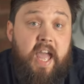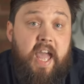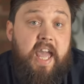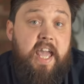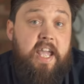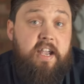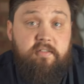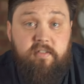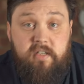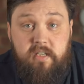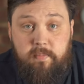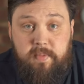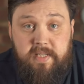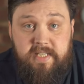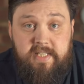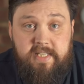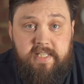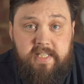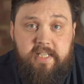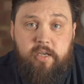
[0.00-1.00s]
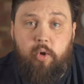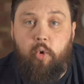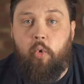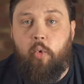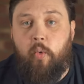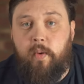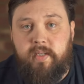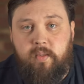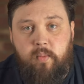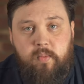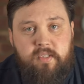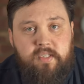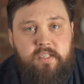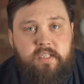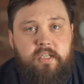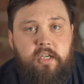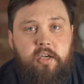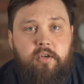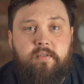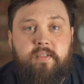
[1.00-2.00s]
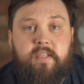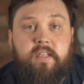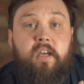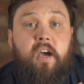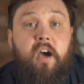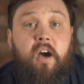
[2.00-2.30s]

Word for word: Air in a BCD always wants to go to the